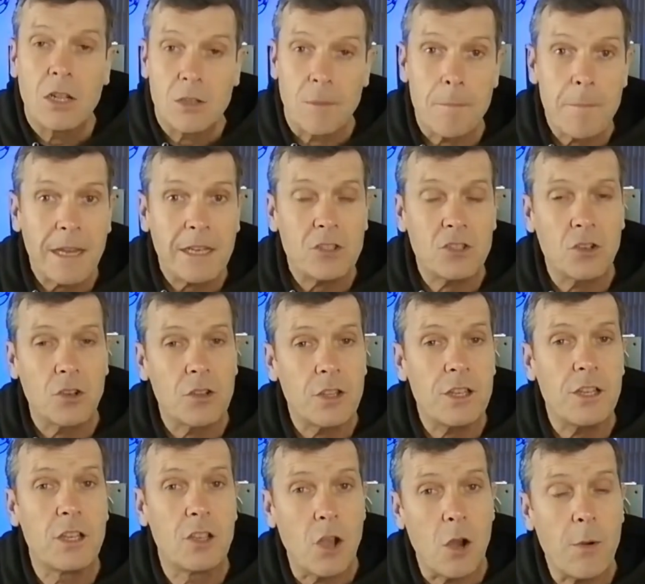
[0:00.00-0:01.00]
and make sure
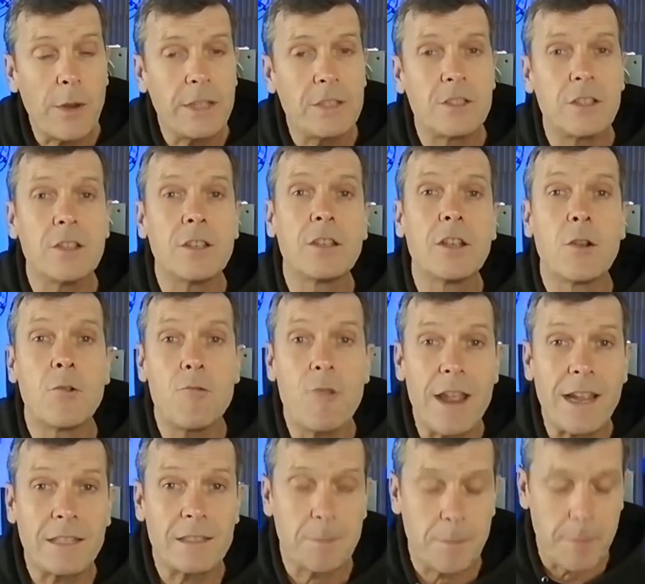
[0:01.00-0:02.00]
that you go into the
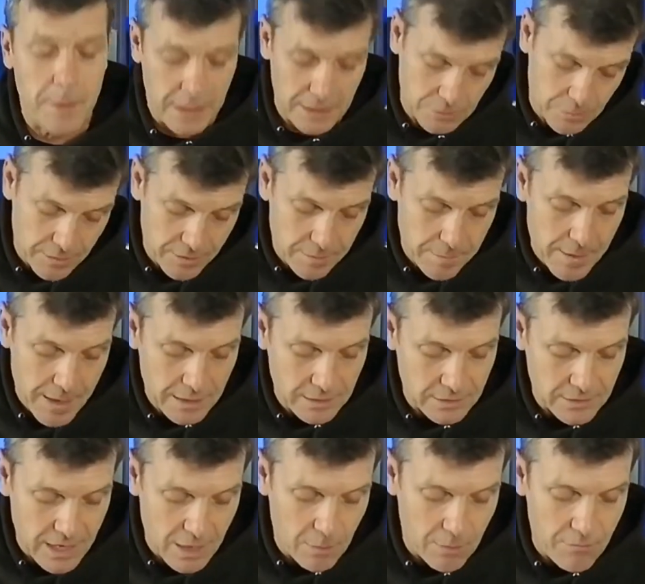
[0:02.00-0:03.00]
correct pitch with your
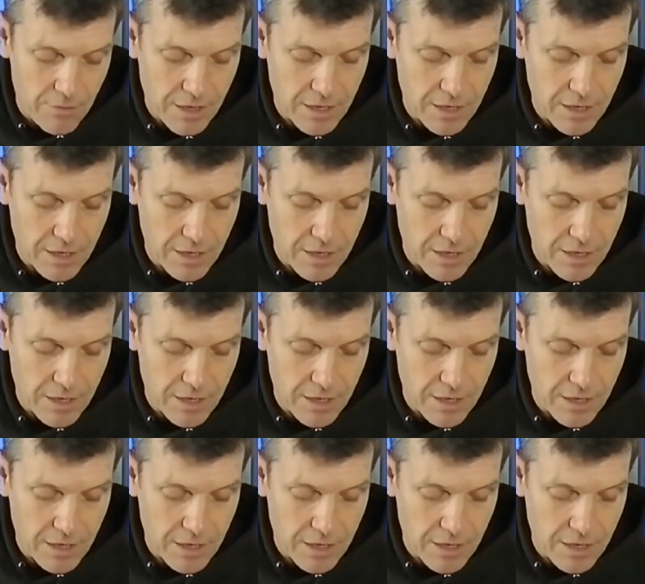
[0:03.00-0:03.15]
bends, I would